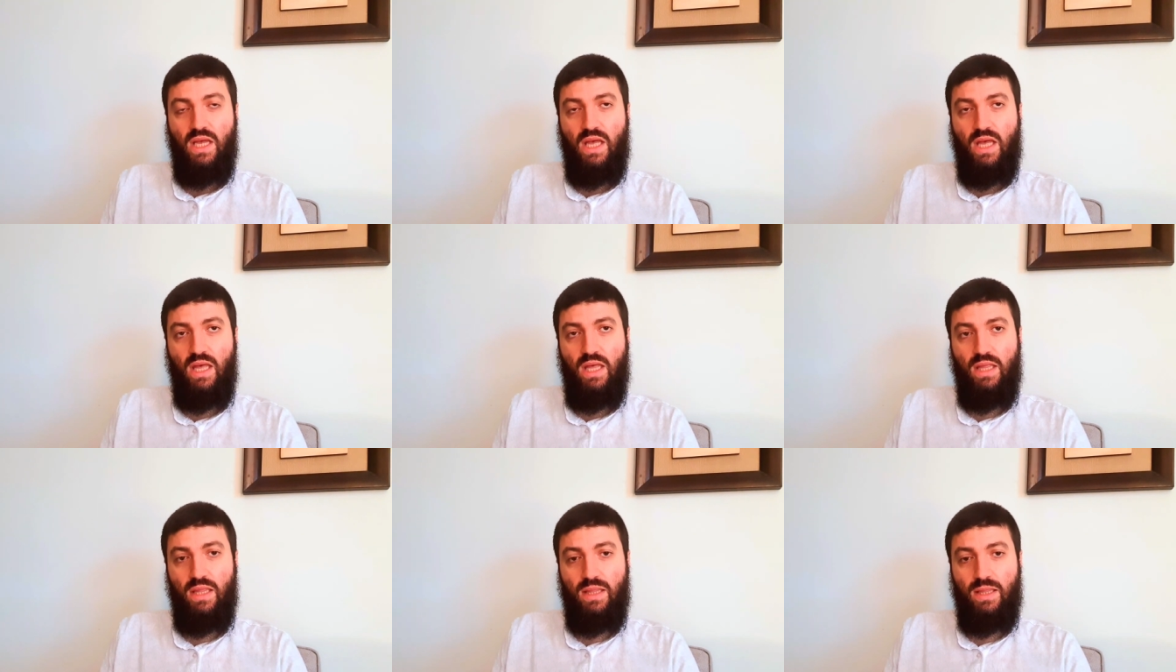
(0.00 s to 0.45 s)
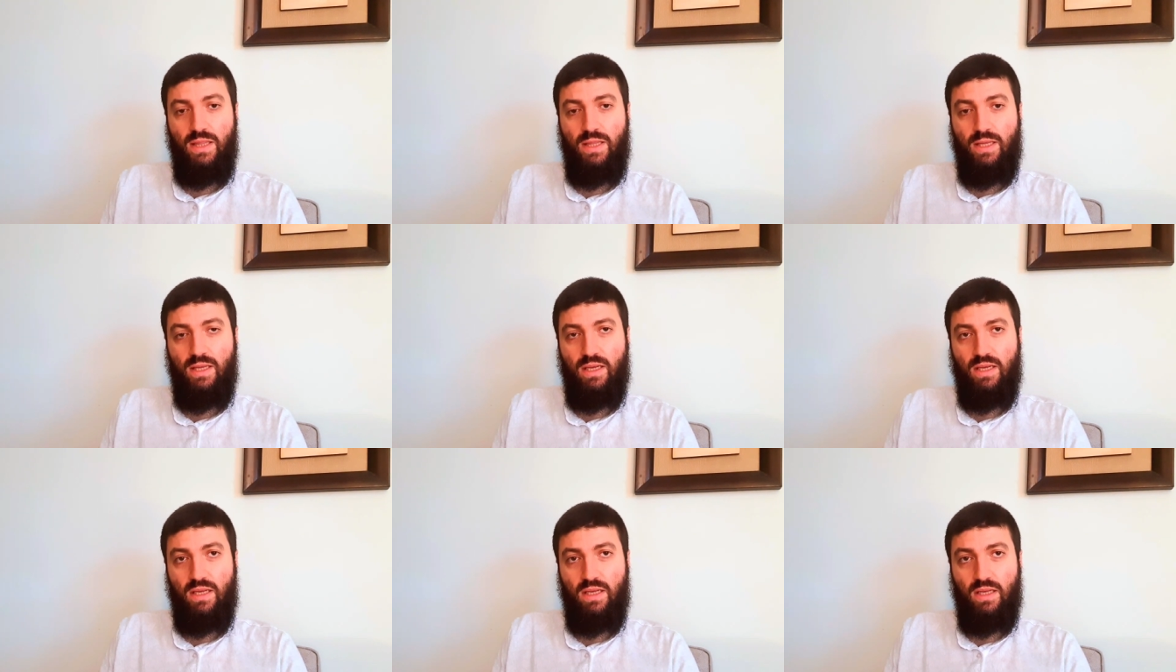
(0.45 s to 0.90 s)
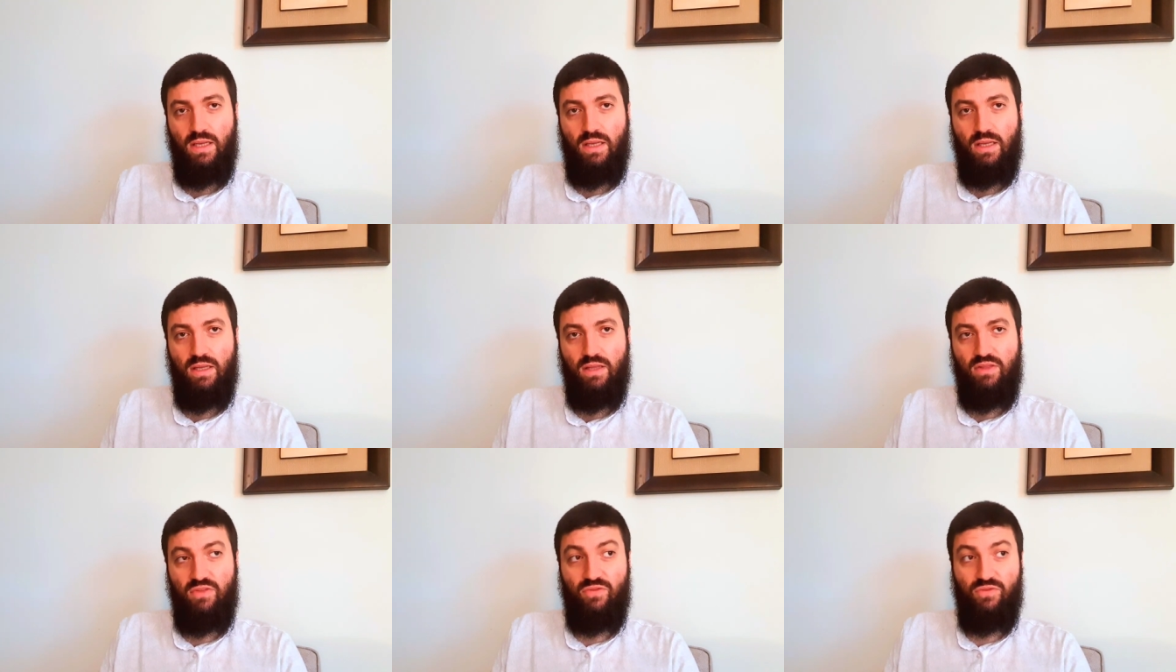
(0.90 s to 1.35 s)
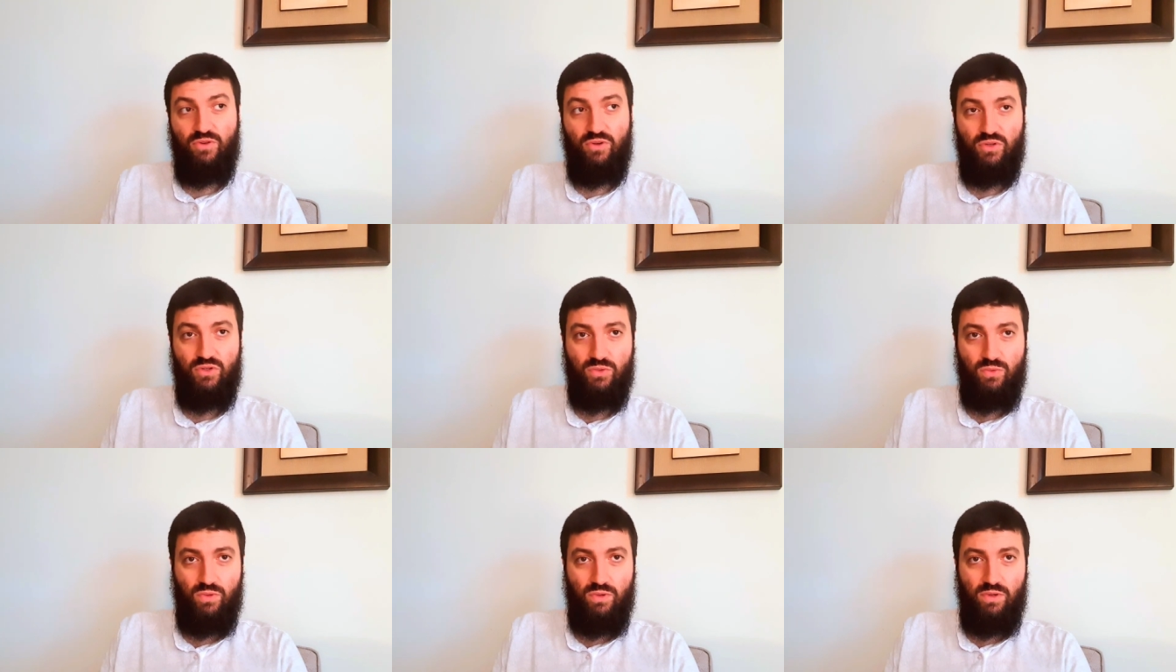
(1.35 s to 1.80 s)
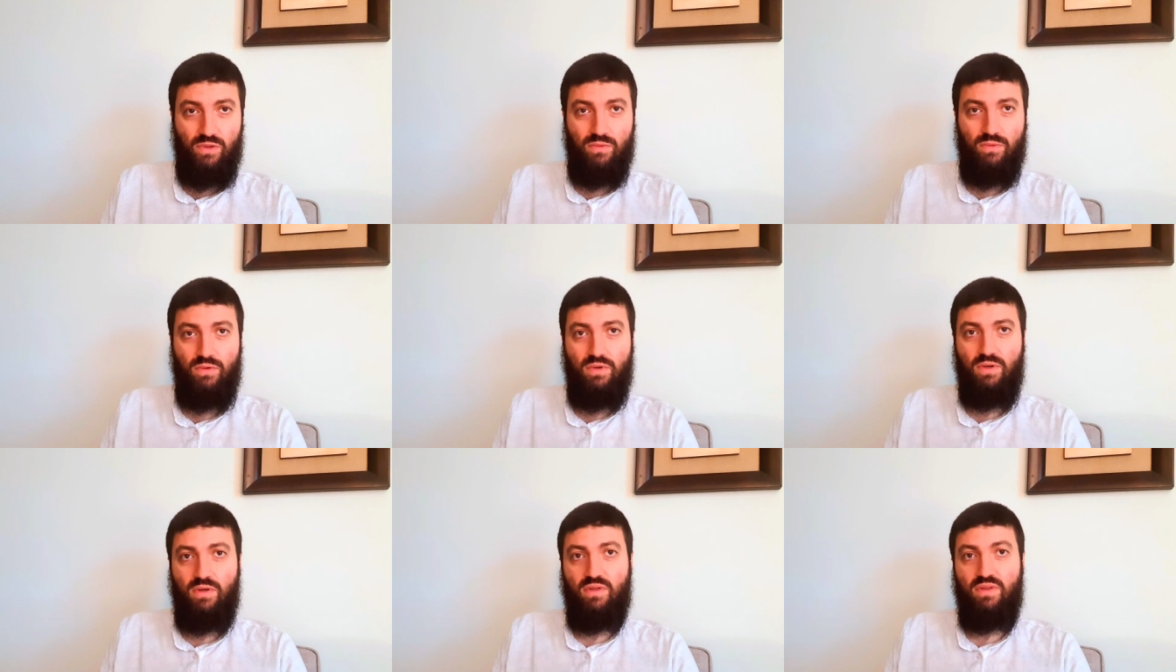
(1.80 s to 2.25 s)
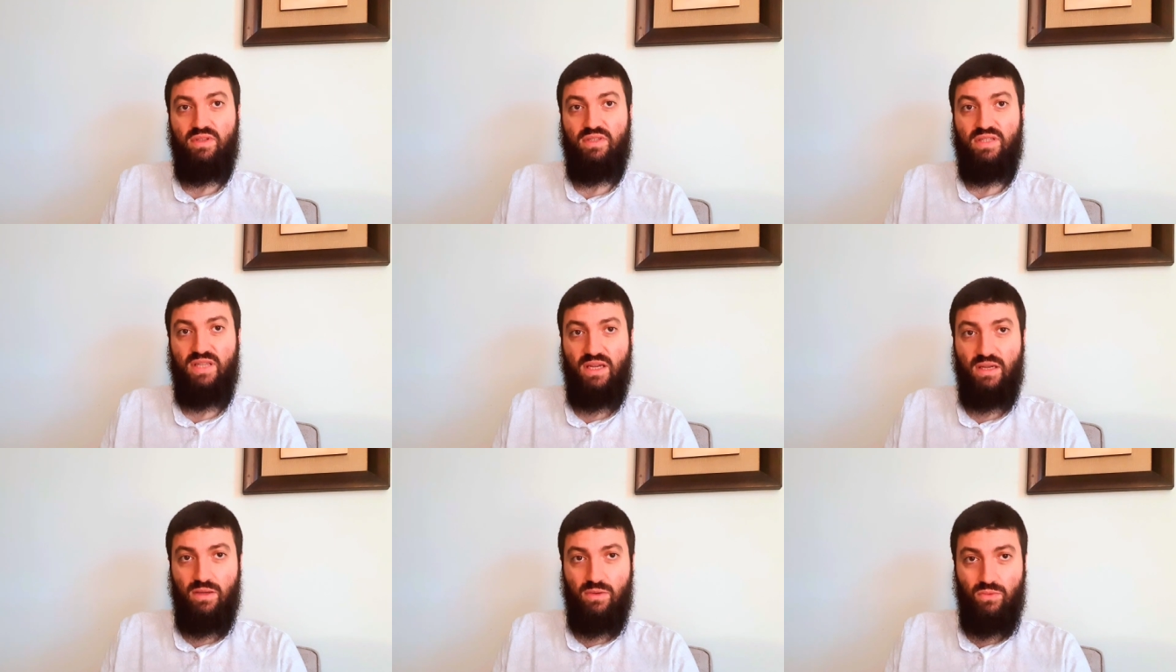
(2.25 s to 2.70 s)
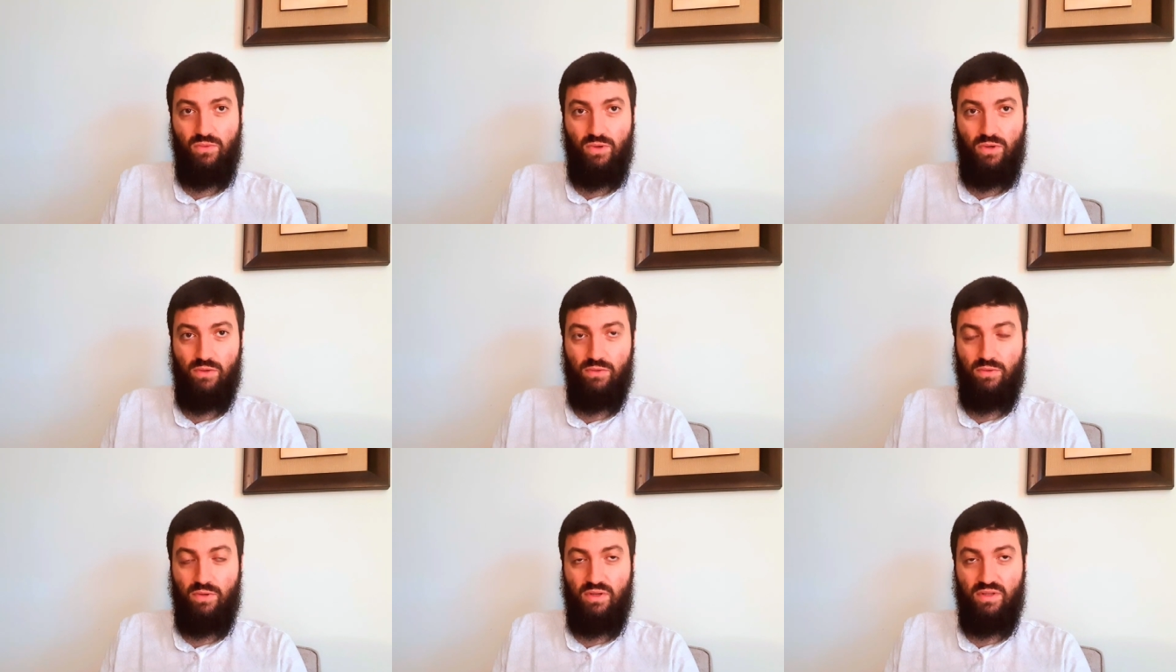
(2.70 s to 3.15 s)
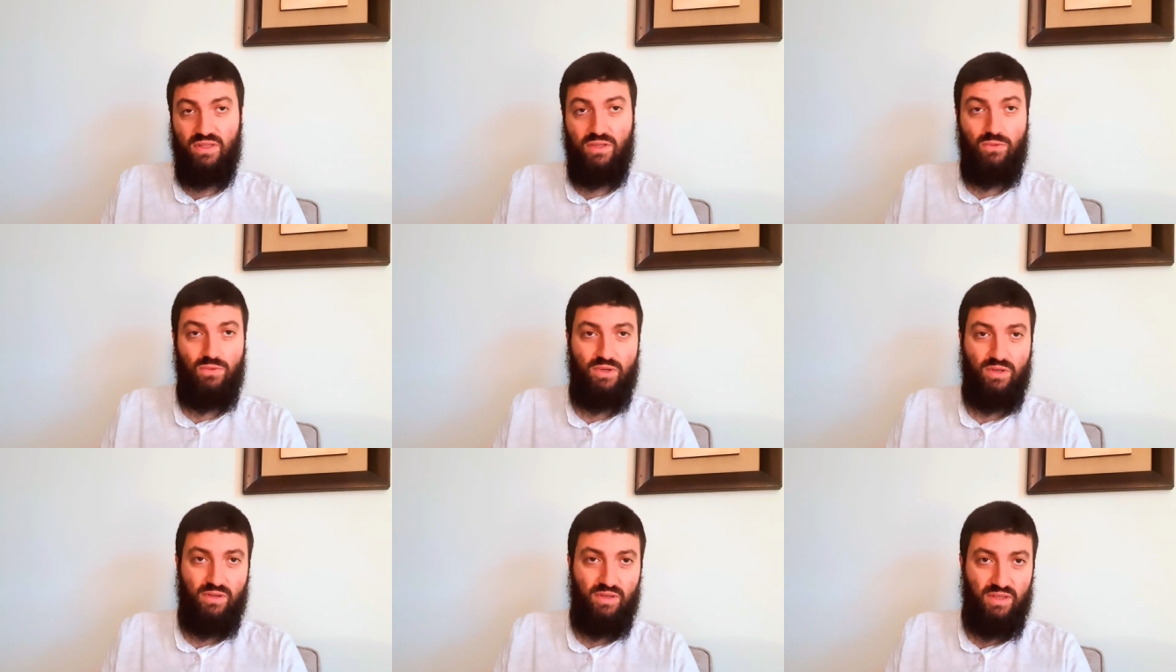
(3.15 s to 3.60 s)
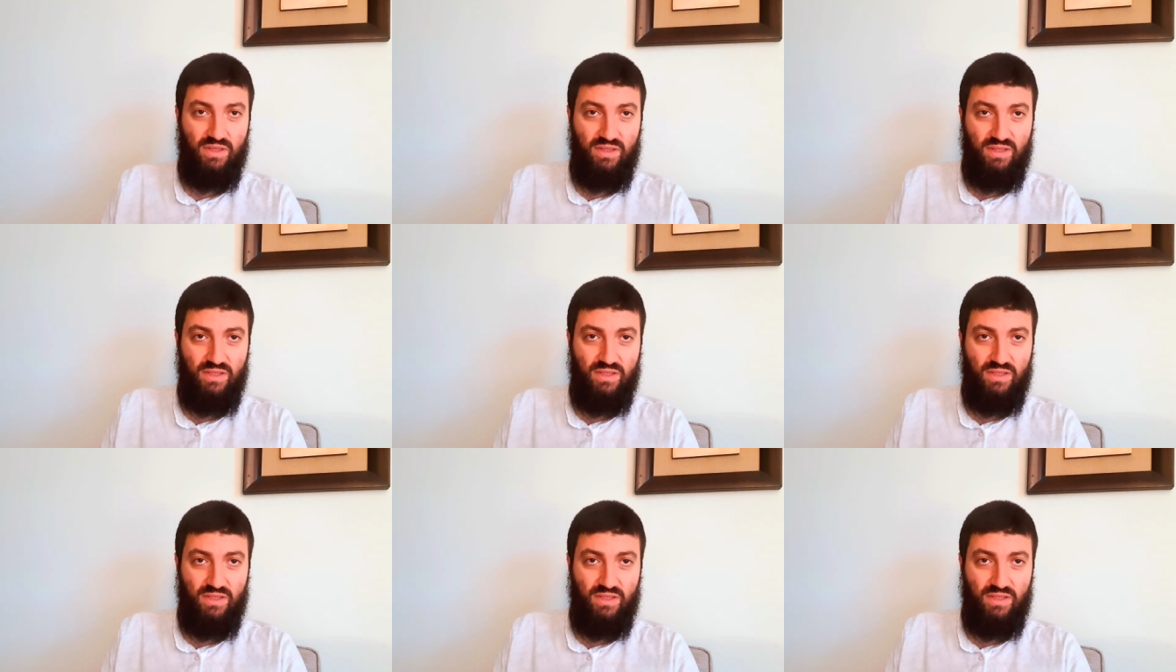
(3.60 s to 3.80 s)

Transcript: and the, the First World War, the Second World War, were,